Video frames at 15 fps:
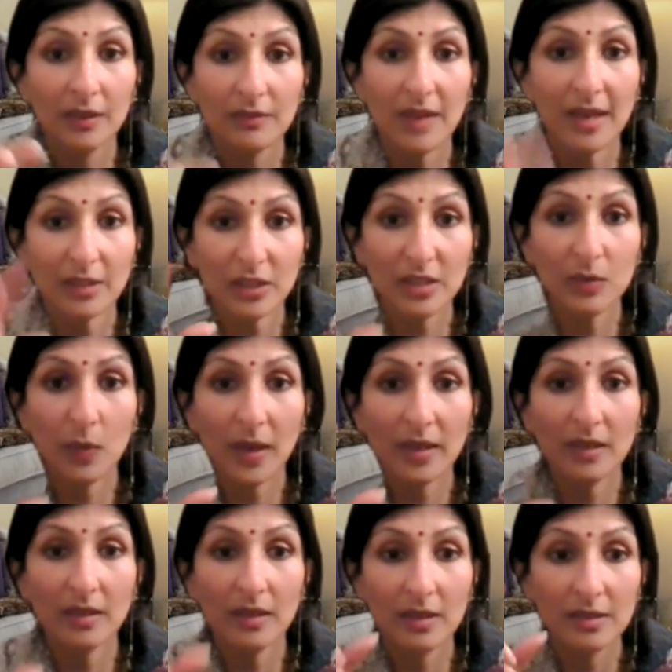that actually
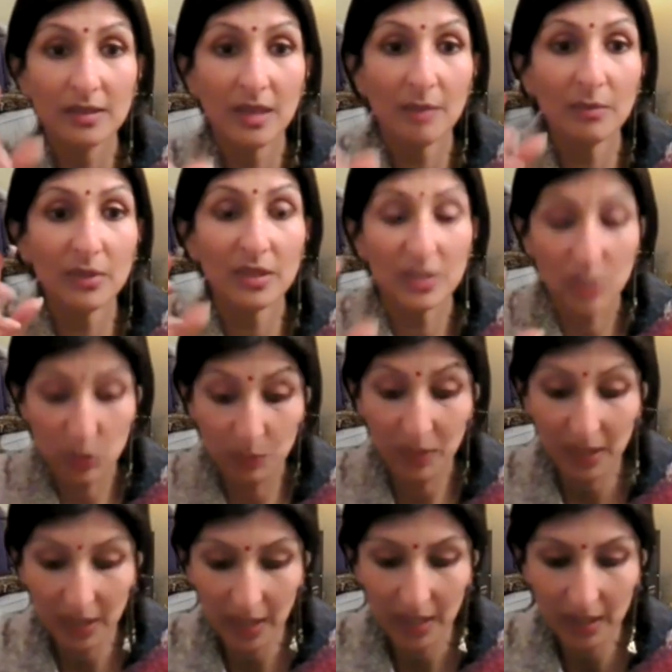when somebody is
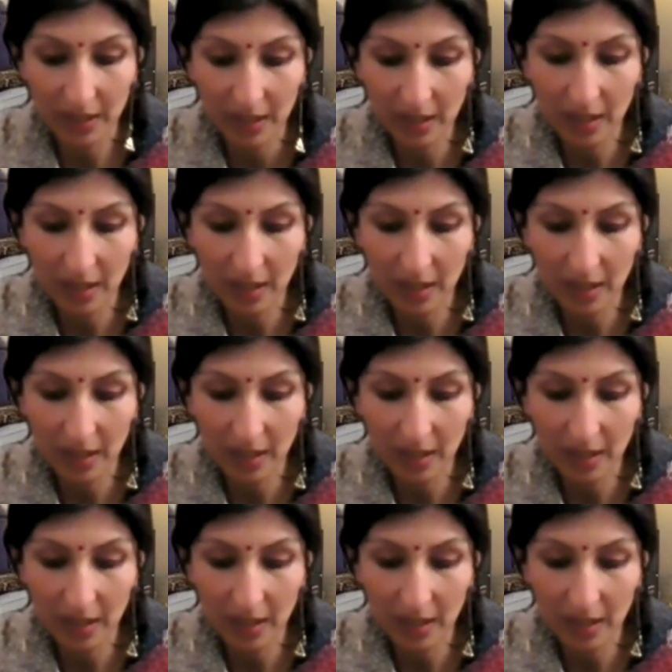speaking,